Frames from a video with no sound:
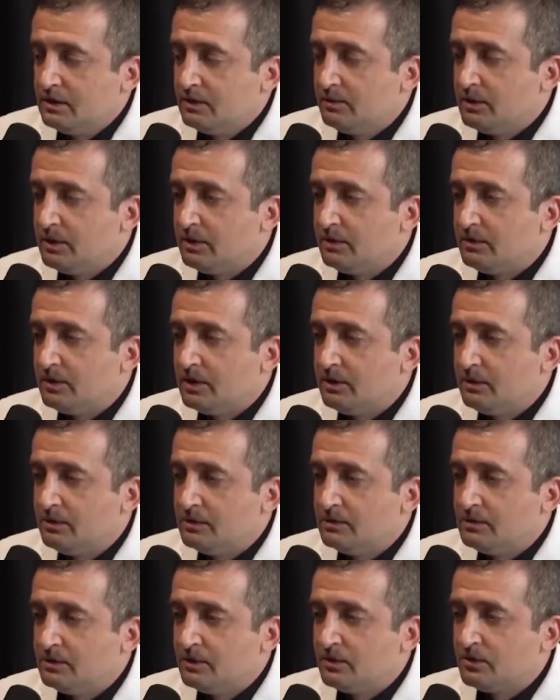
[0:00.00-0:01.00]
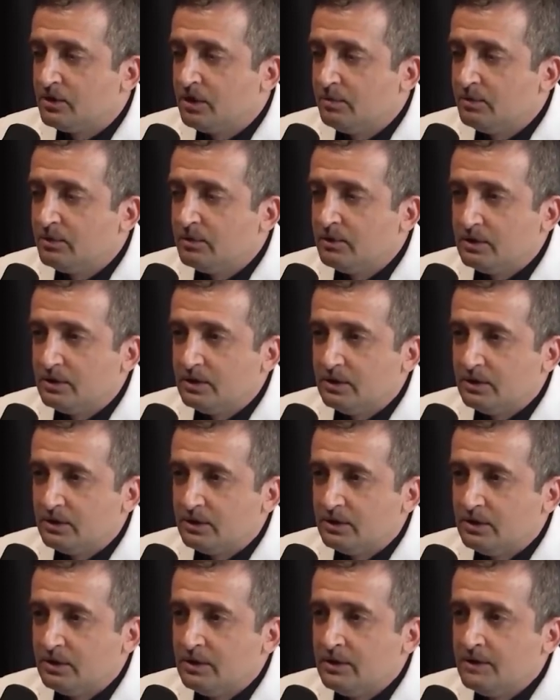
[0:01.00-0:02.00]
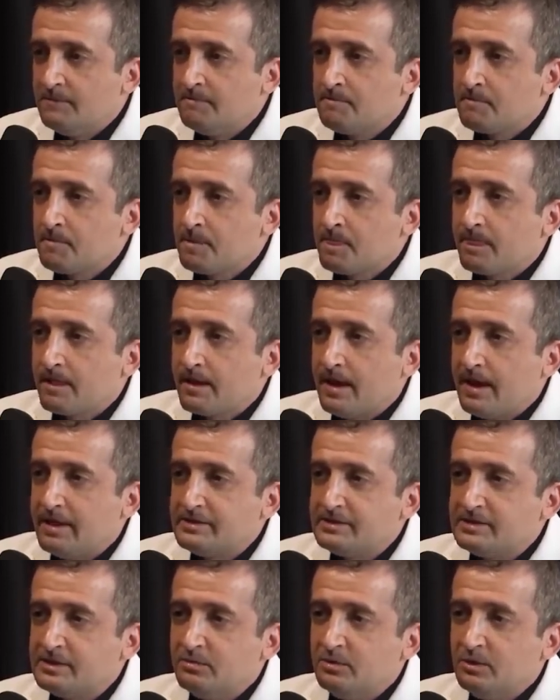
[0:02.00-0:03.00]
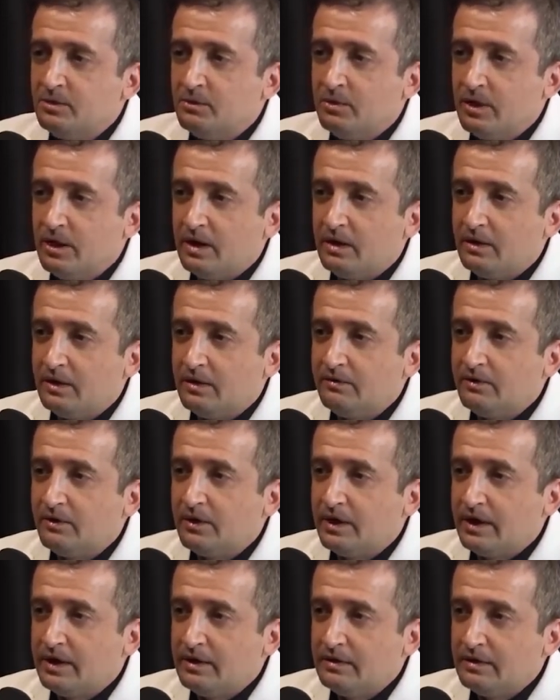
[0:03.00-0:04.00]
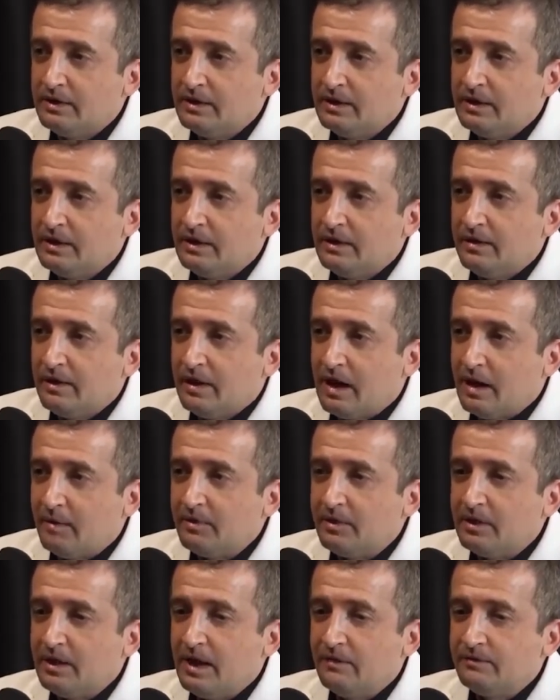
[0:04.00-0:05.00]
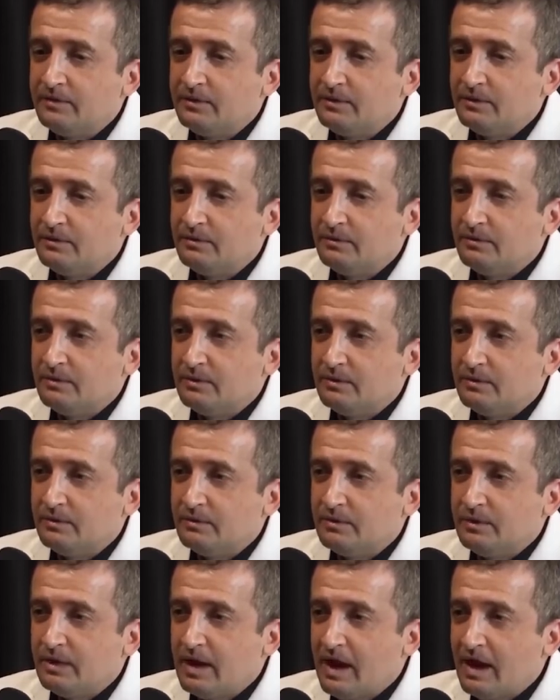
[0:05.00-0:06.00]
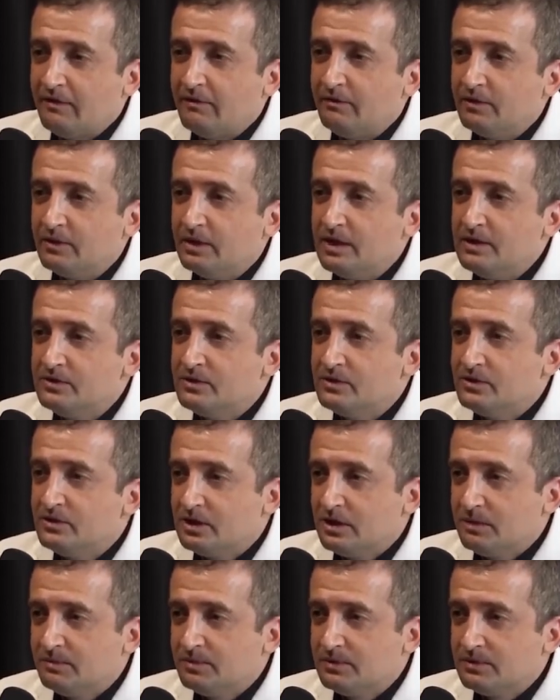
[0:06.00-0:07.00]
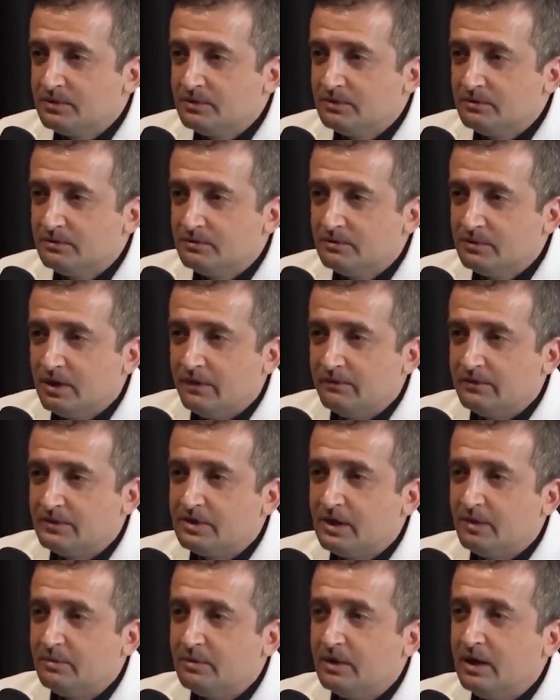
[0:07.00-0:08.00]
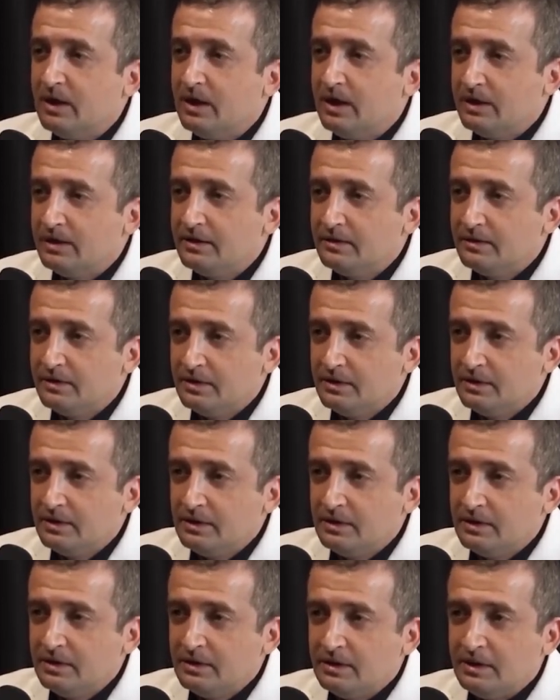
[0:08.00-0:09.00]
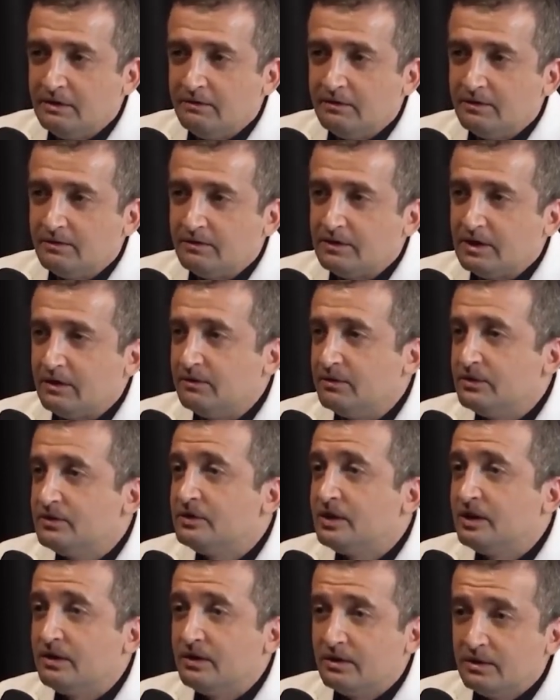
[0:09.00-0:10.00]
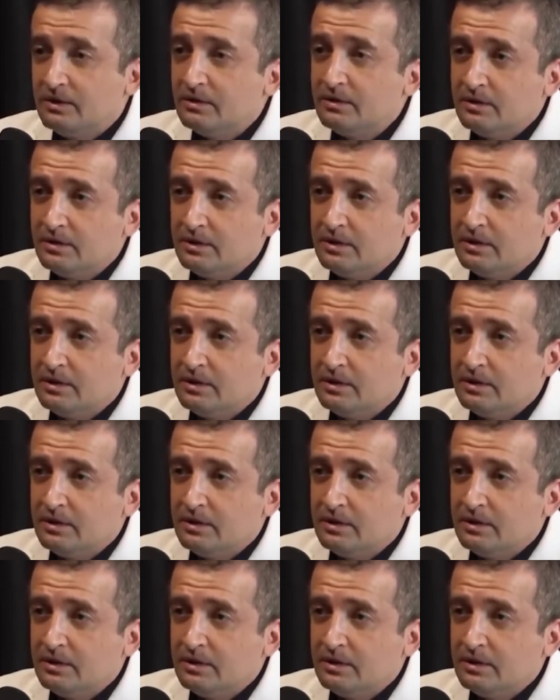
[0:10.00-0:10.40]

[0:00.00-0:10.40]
whether or not you consider Trump a good leader, has to be aware of, all right, I'm going to have relationships of some kind, even if it's adversarial,